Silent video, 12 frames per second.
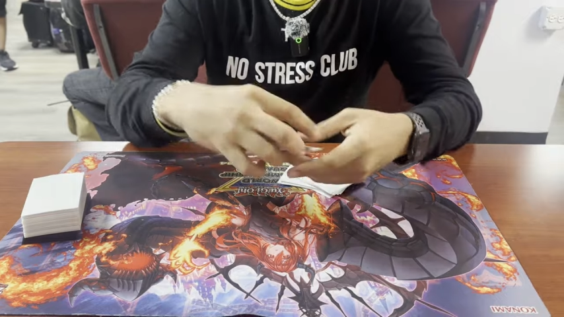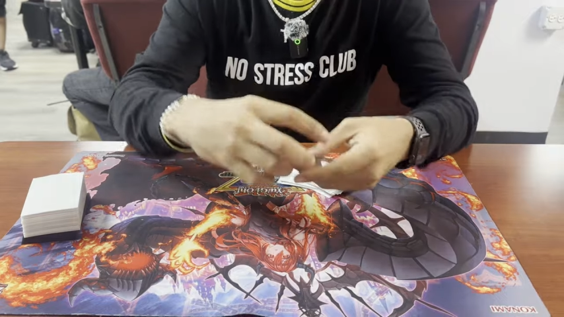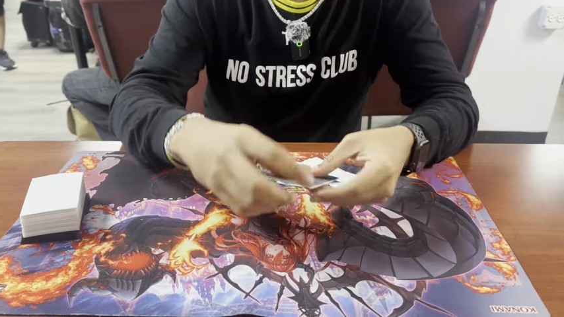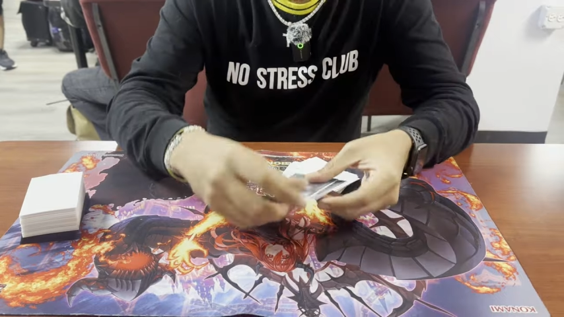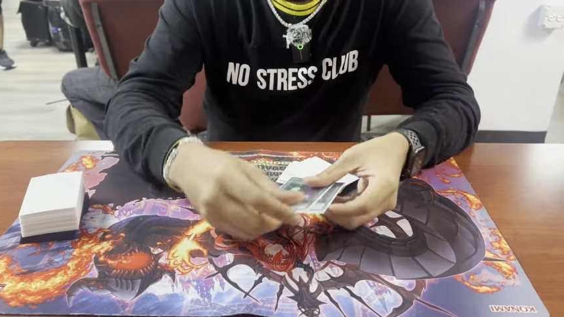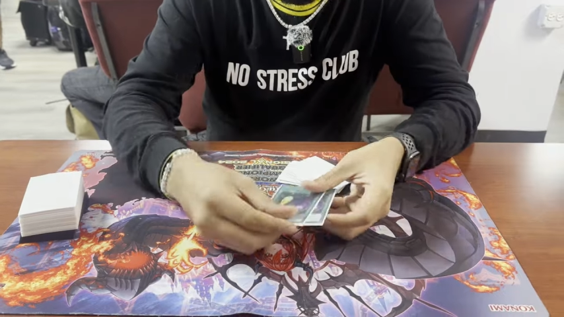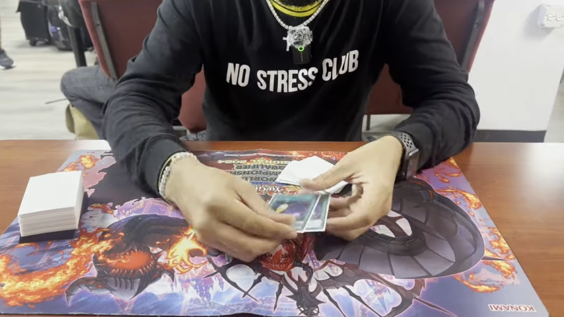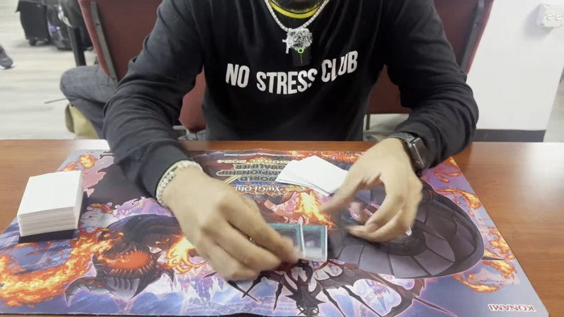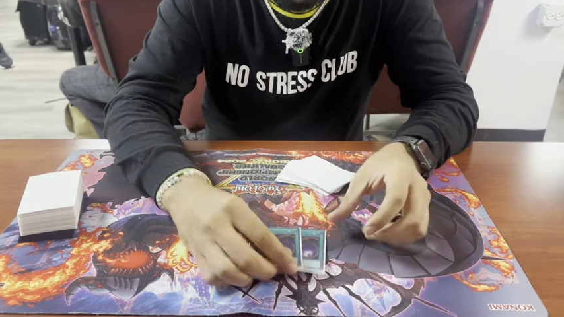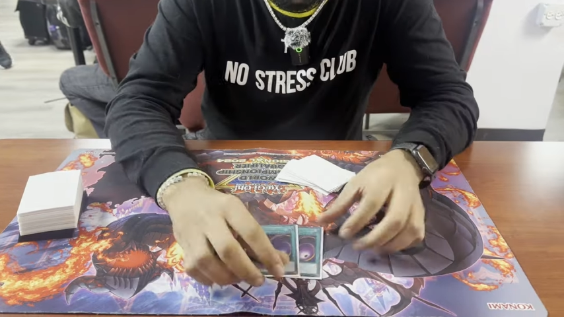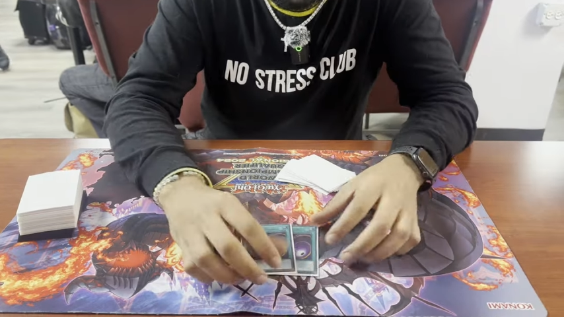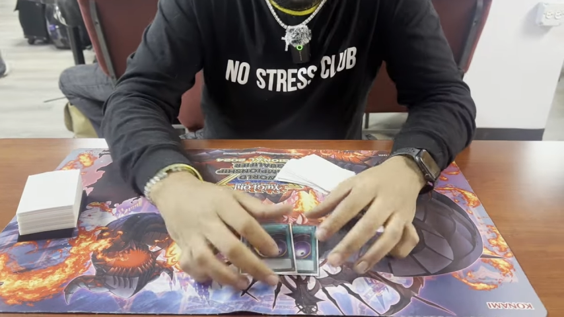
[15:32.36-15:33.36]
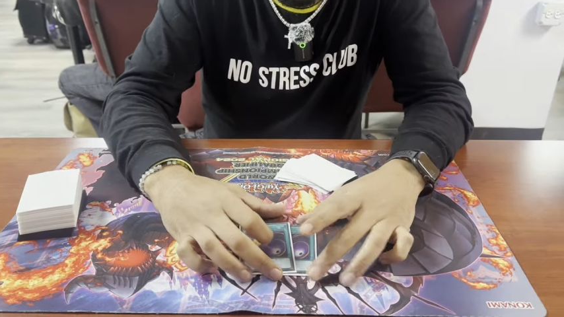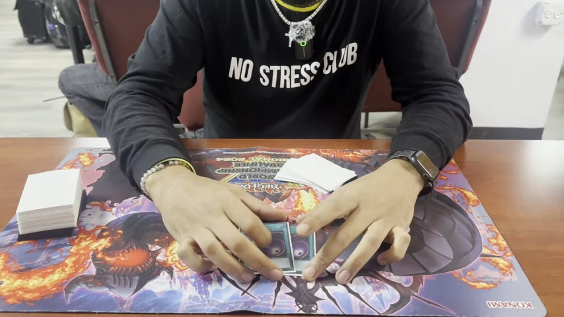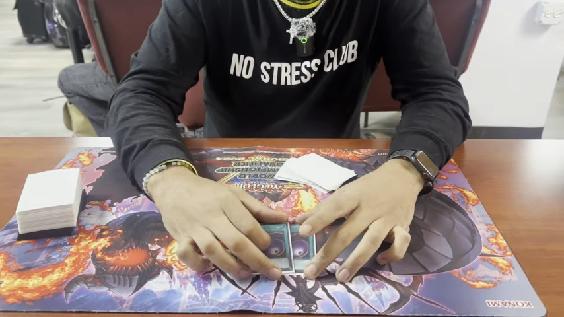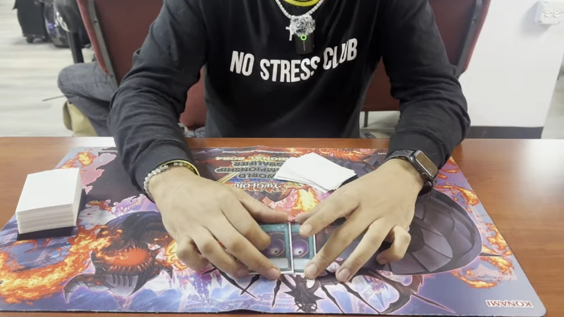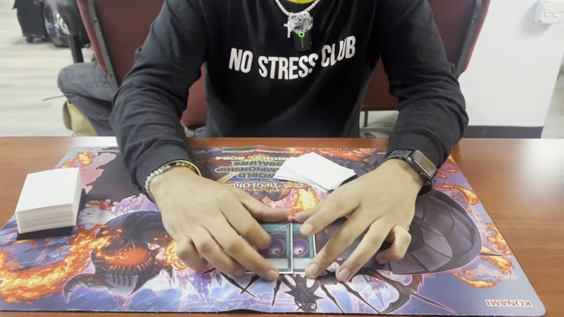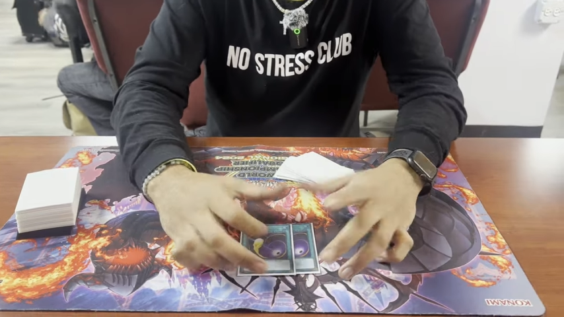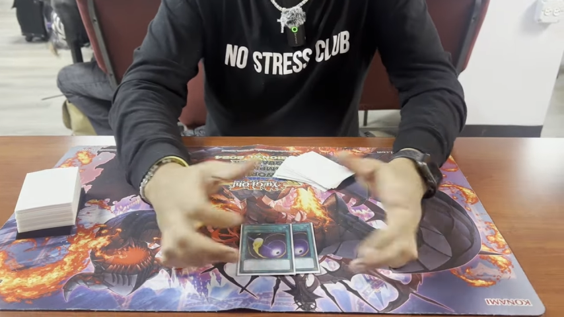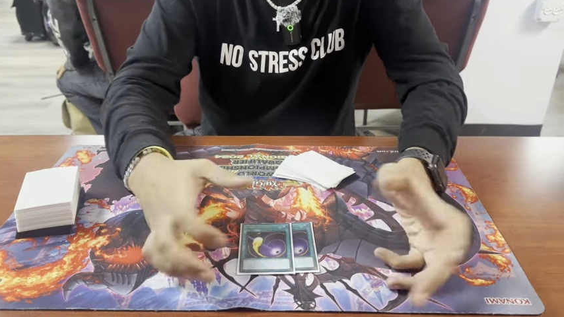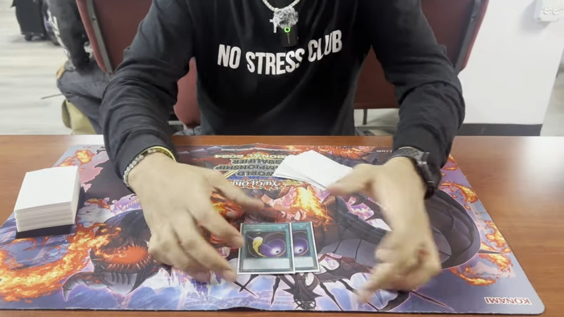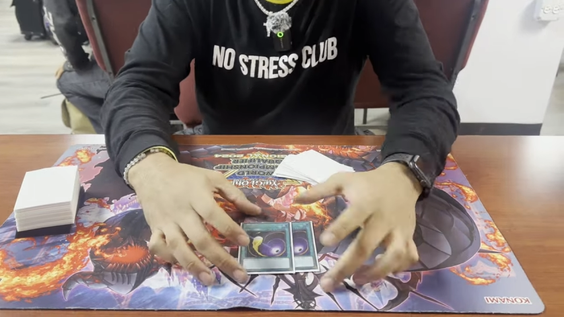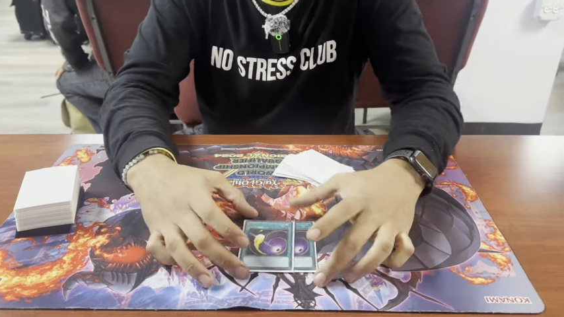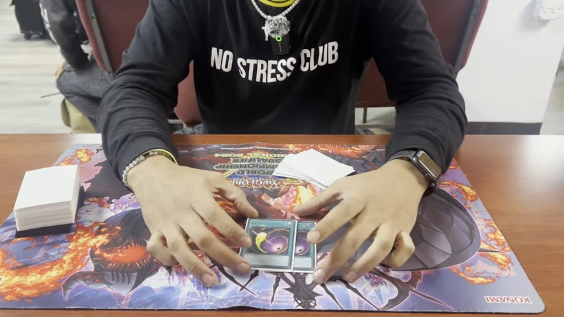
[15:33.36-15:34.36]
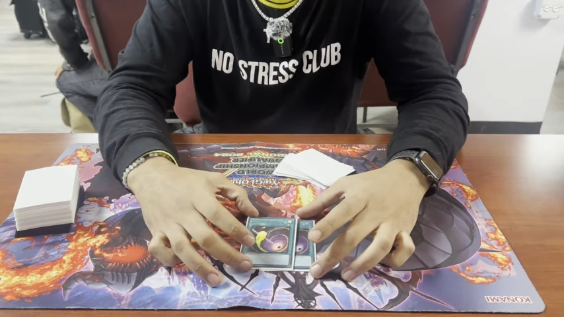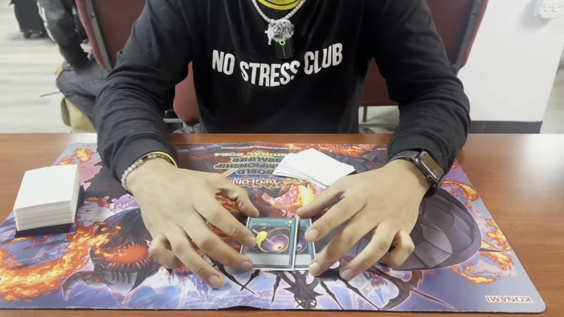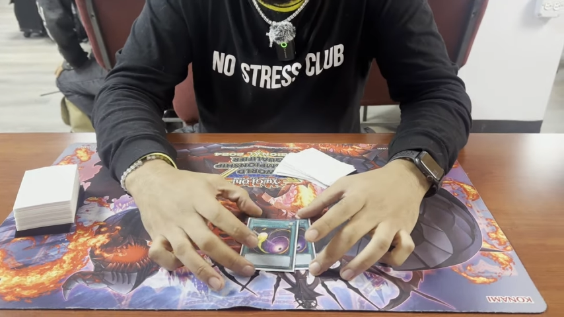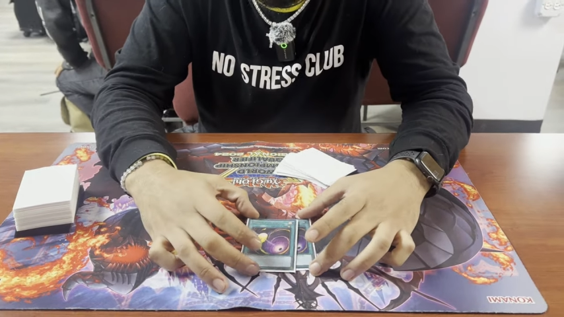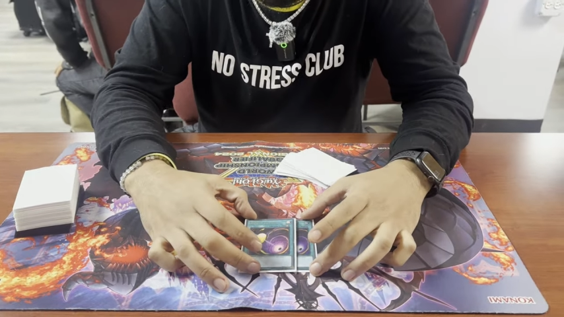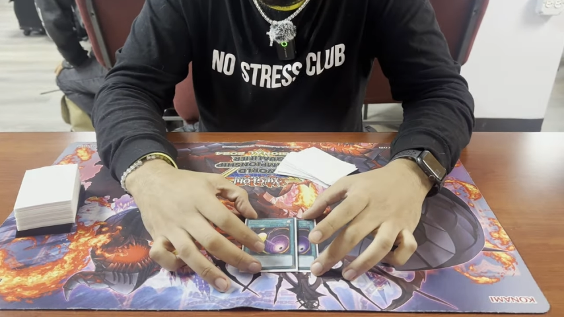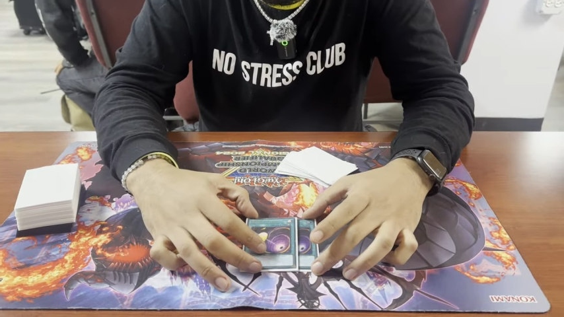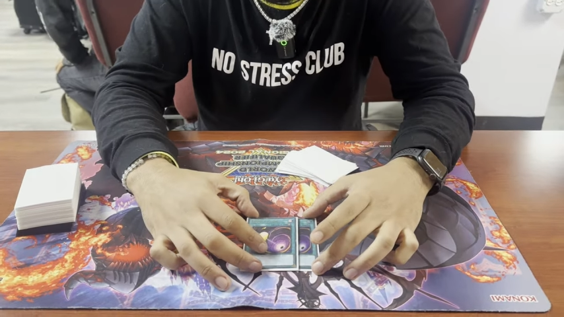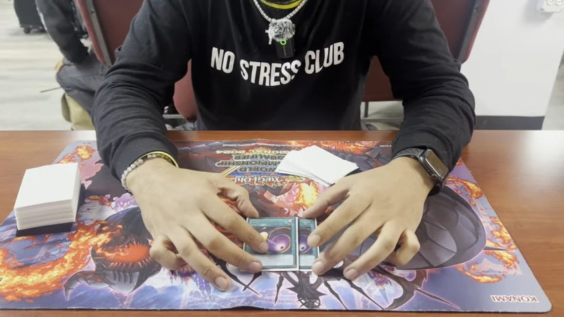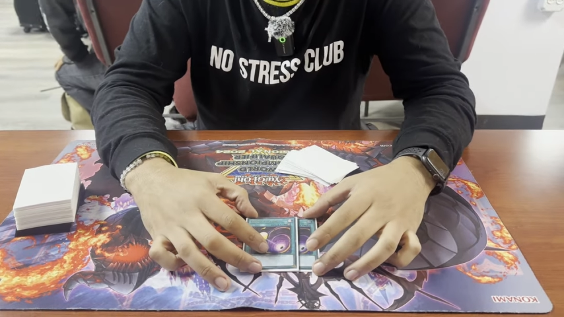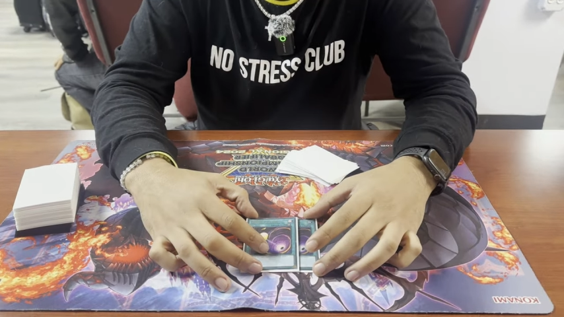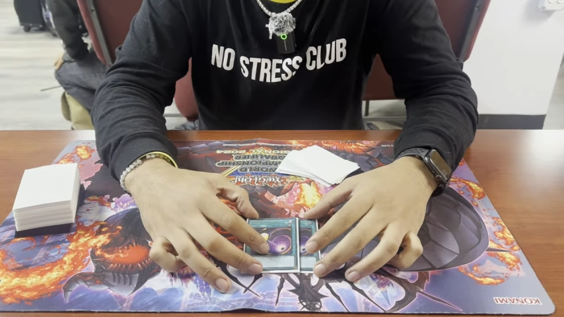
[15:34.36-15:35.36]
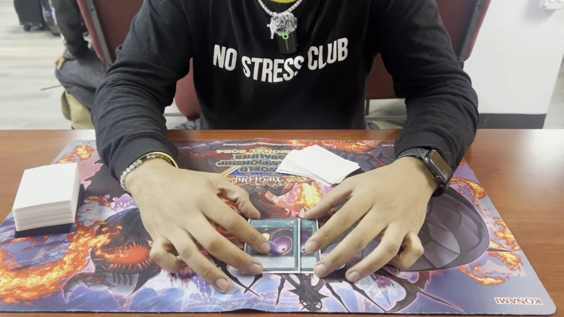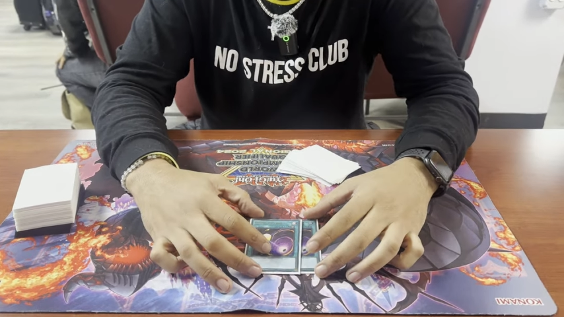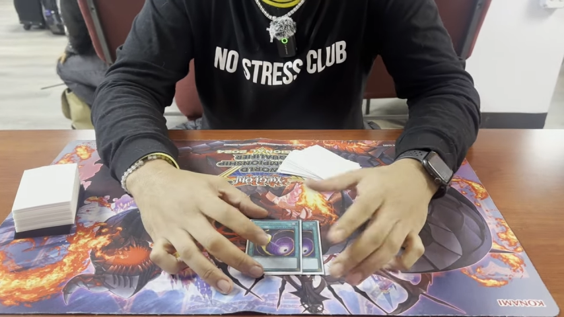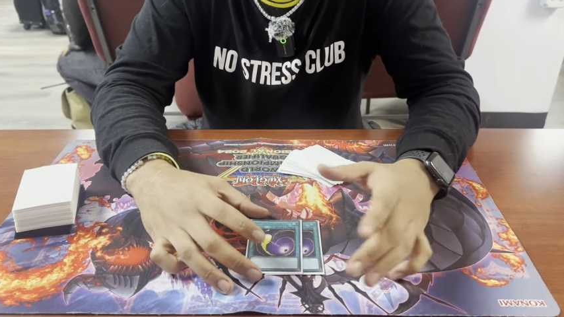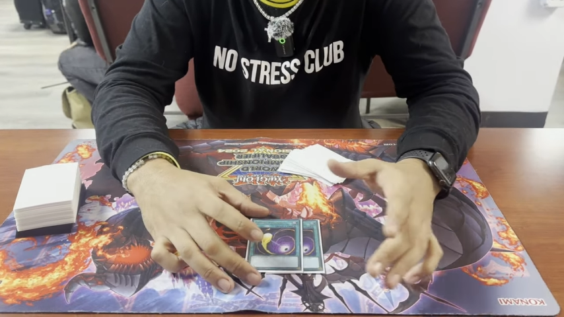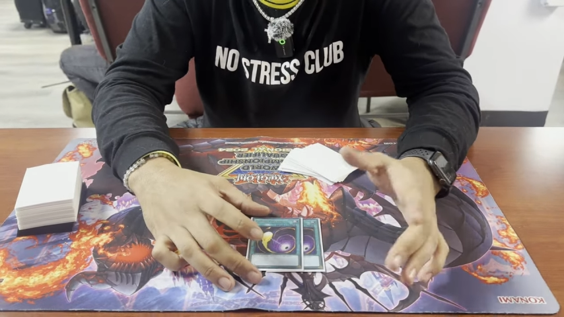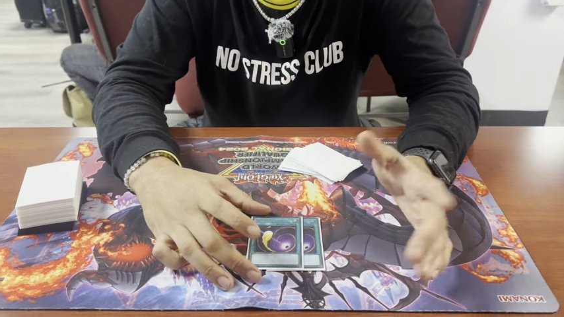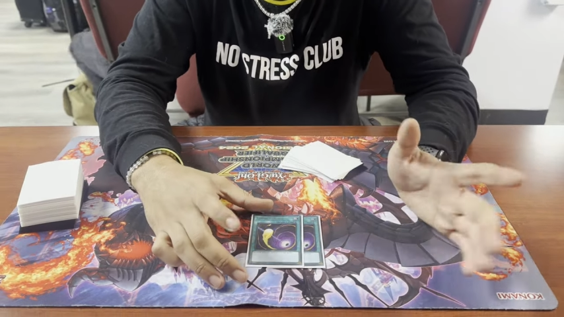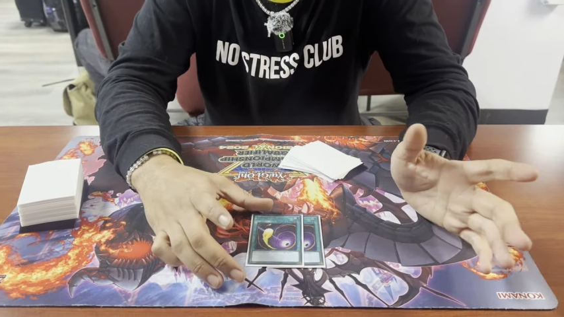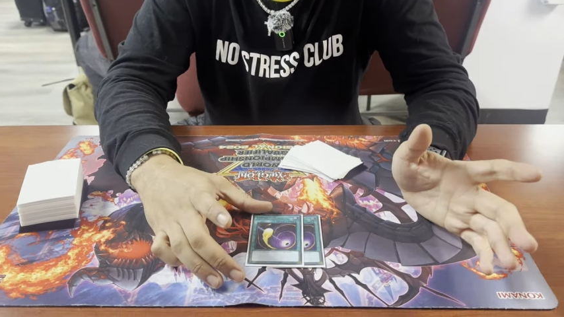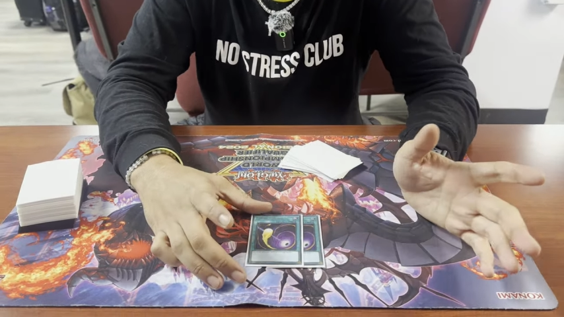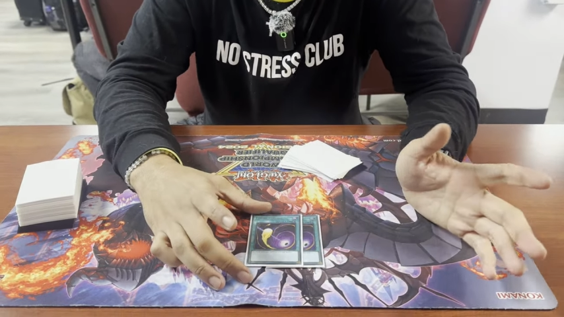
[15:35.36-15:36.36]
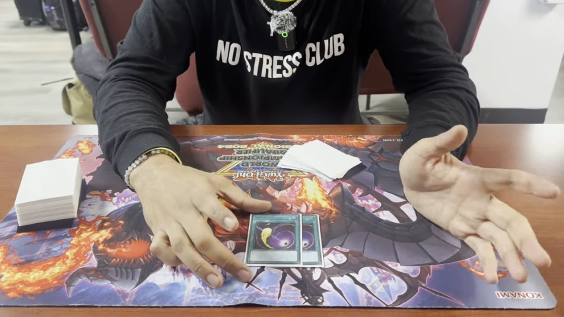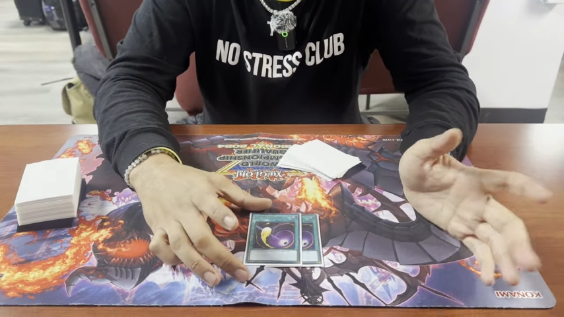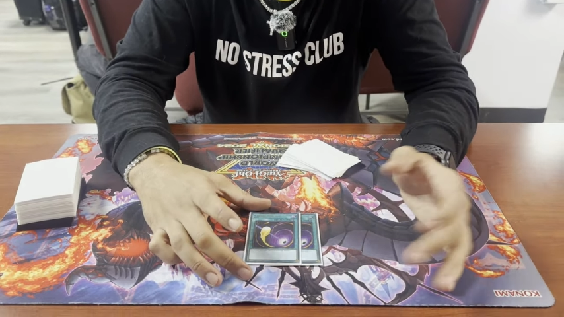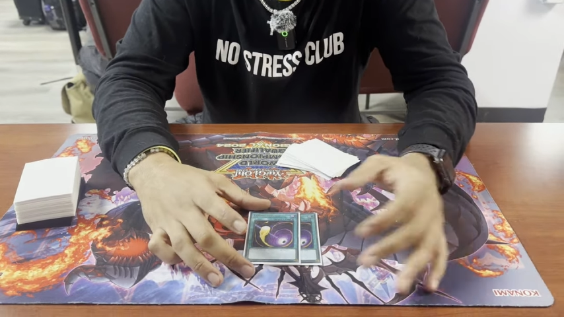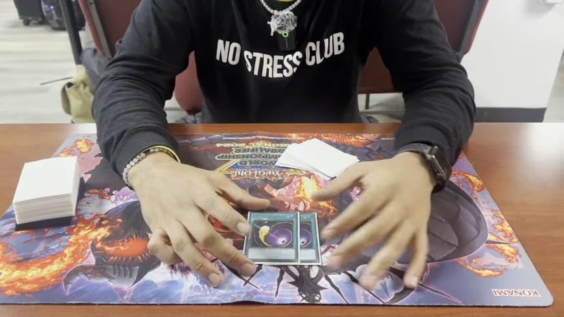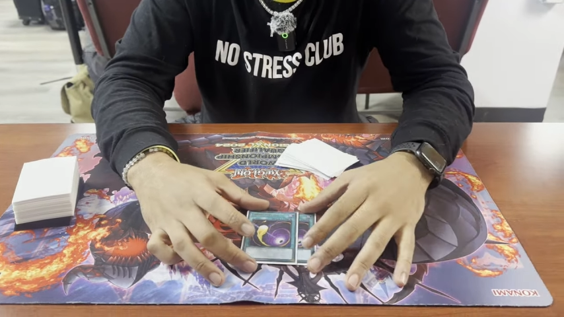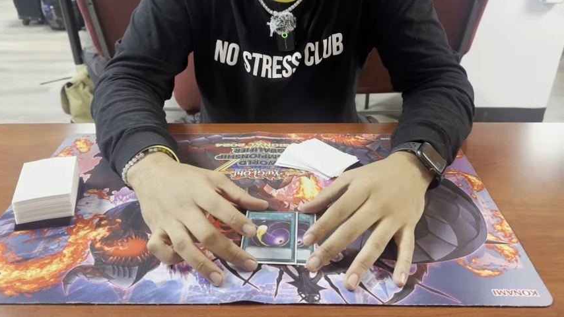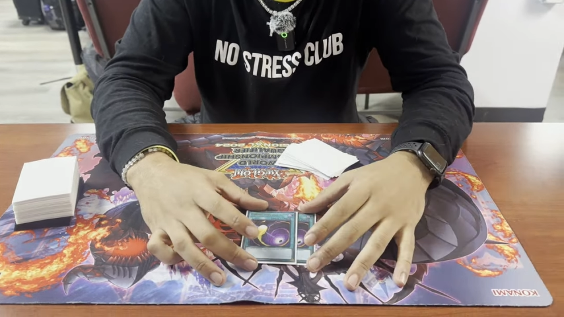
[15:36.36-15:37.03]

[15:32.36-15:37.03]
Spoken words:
(no speaker visible)